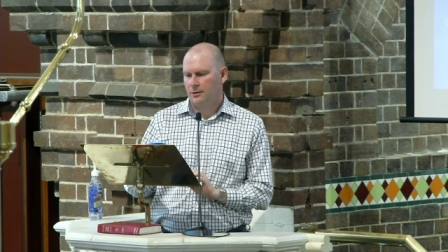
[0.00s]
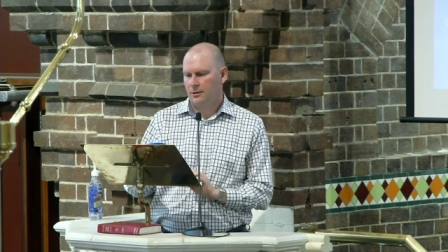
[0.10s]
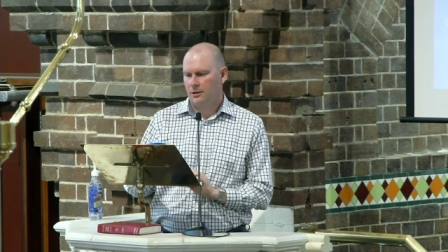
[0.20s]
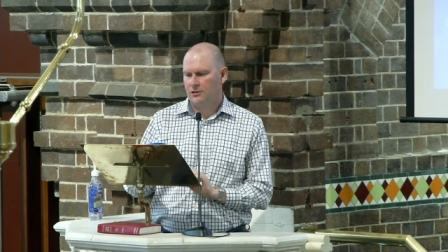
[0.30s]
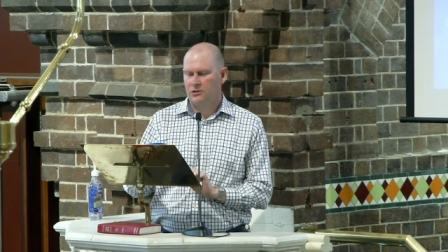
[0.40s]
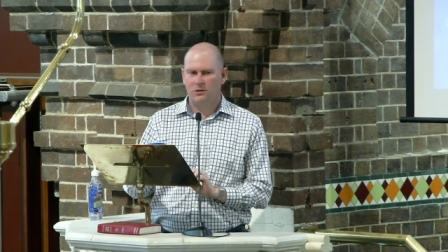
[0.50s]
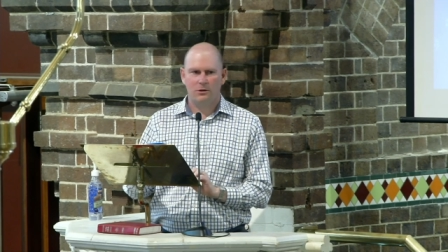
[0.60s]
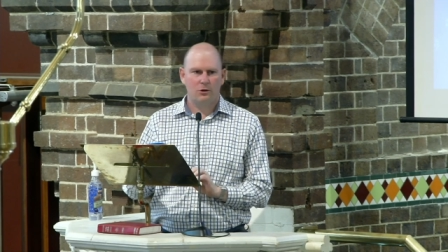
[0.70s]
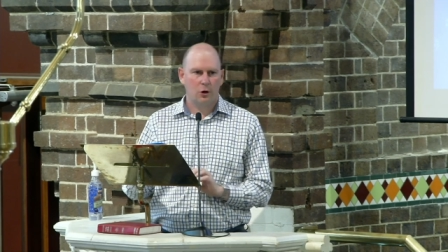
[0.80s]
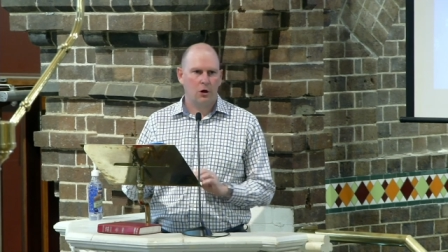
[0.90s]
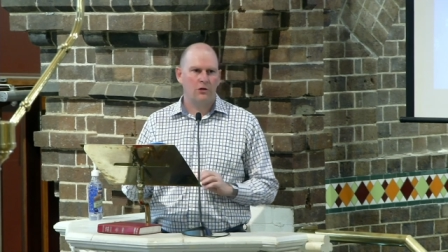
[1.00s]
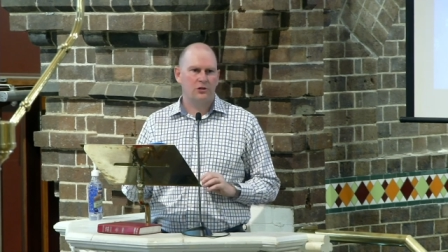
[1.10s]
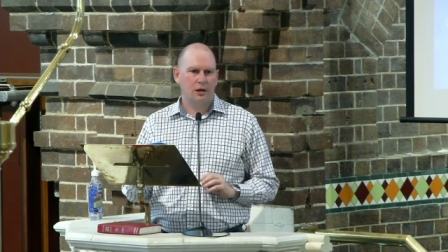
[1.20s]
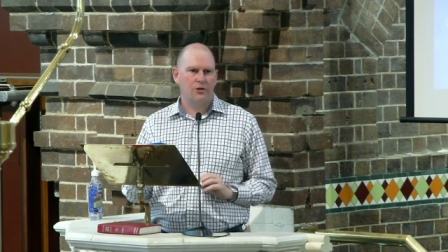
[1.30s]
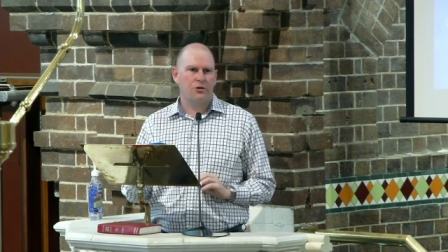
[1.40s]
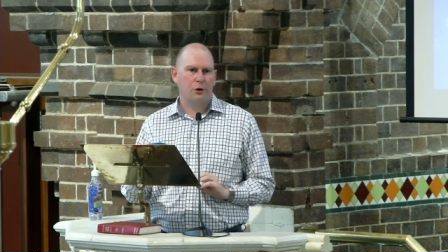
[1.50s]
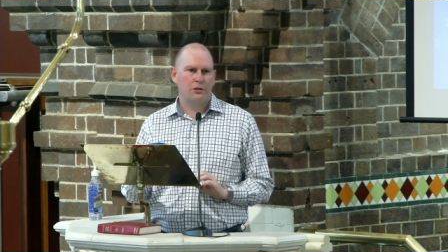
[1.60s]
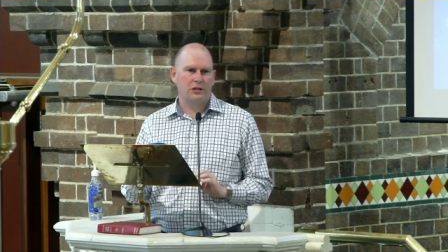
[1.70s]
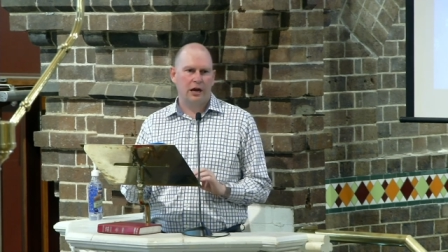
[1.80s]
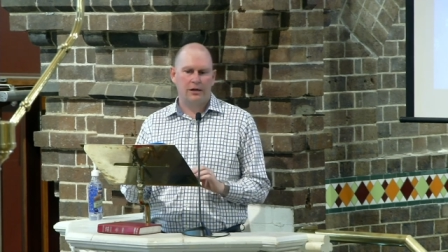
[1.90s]
It's God's
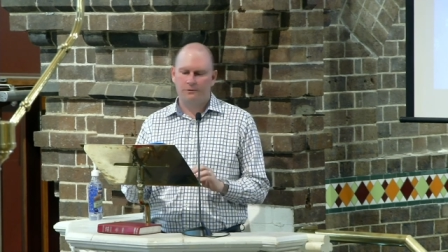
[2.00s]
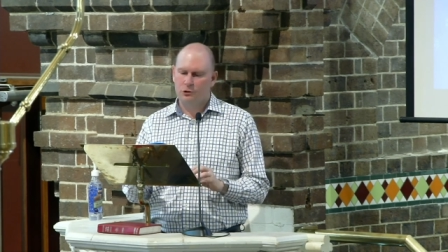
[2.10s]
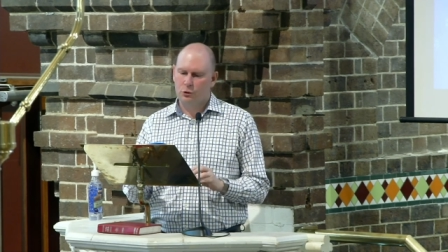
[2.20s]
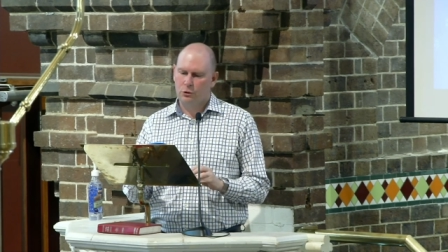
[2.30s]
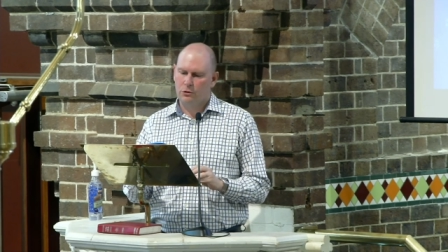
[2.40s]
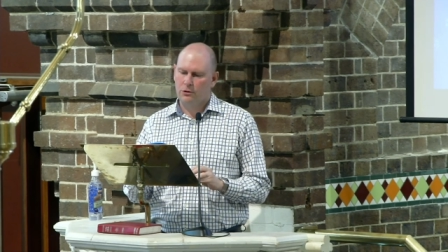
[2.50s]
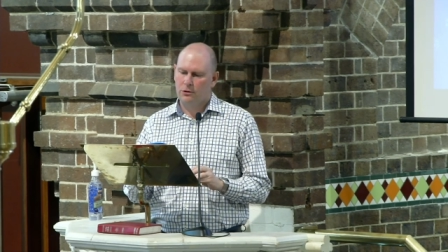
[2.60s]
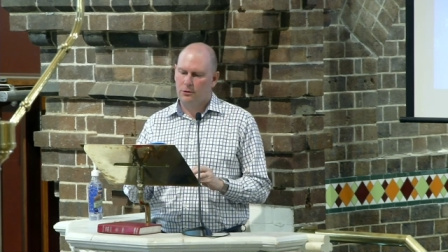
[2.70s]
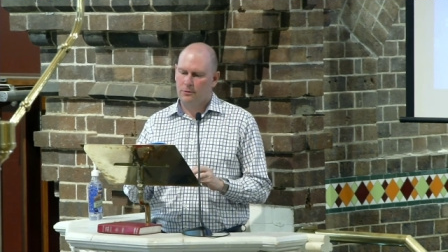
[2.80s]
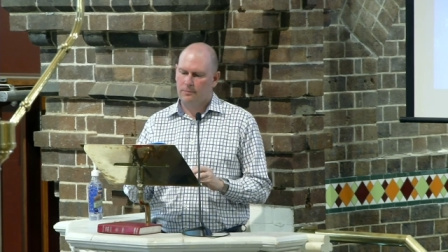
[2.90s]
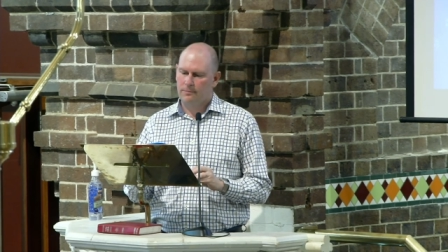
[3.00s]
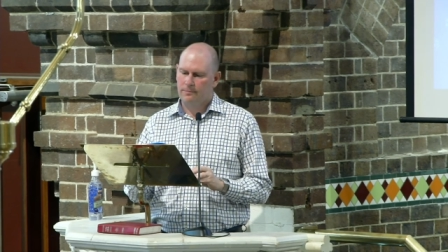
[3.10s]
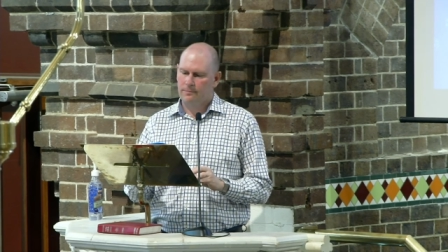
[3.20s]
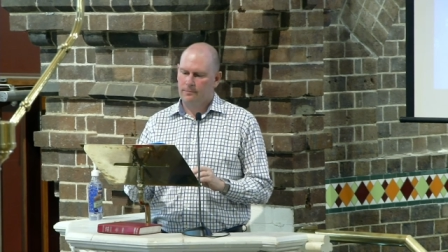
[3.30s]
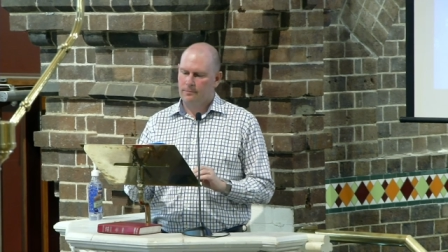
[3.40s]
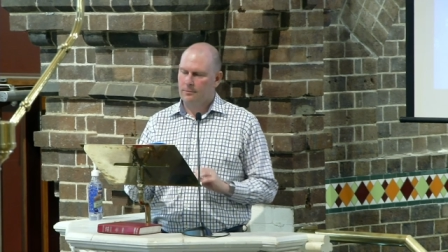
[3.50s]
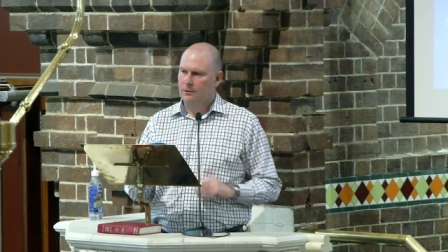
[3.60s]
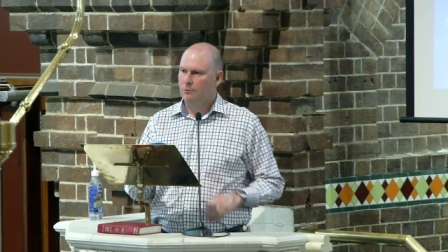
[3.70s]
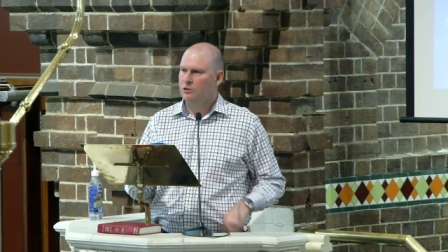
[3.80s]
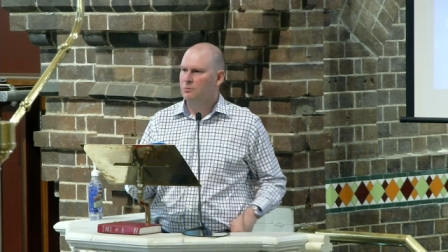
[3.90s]
authoritative truth,
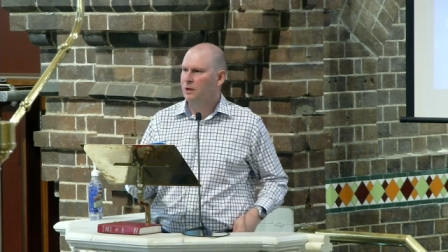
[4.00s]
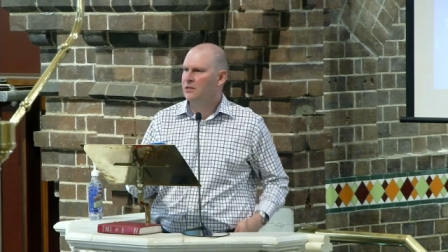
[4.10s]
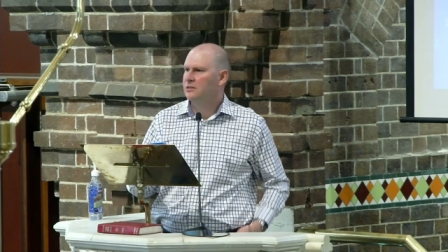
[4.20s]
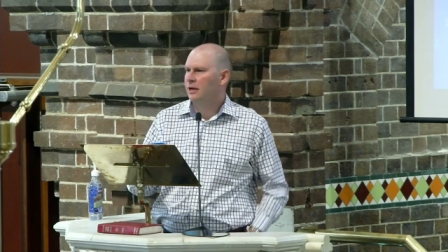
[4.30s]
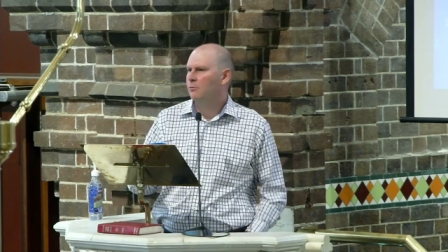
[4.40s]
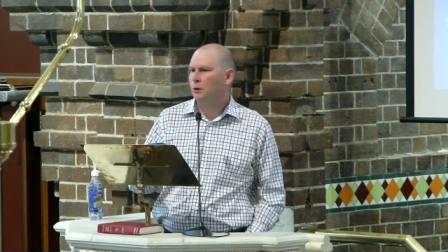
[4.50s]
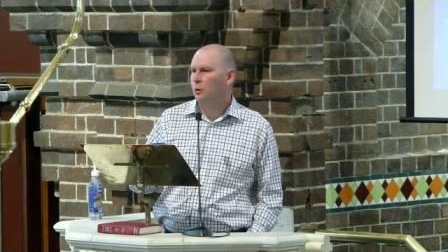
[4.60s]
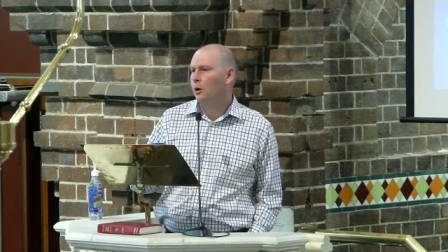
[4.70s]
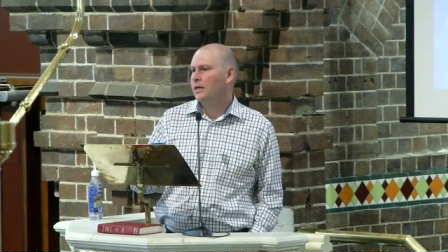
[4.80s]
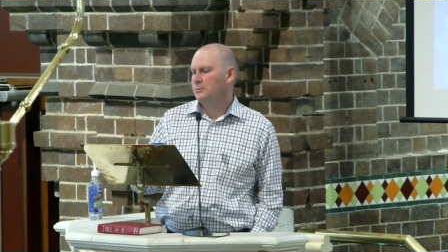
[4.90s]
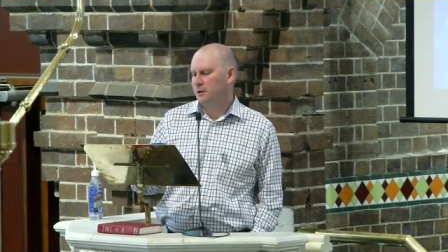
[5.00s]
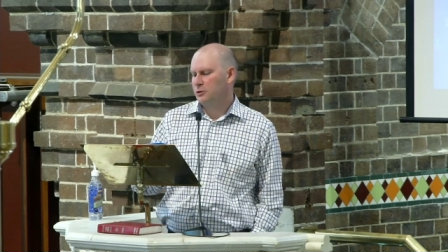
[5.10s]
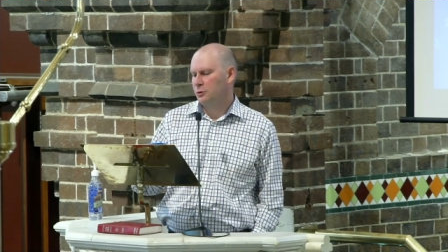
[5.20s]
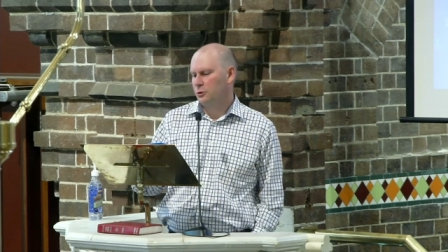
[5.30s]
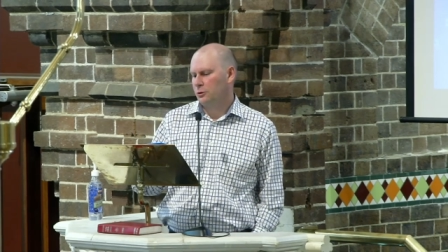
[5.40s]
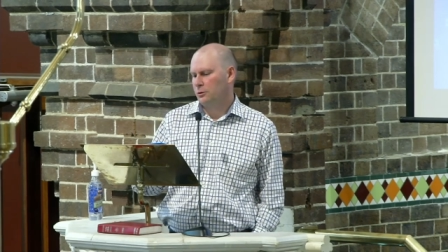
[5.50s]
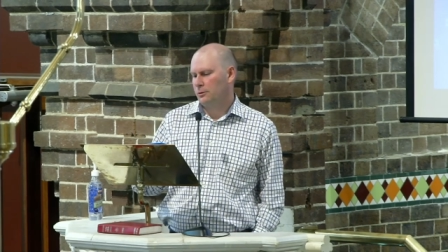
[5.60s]
which means that it will always be true.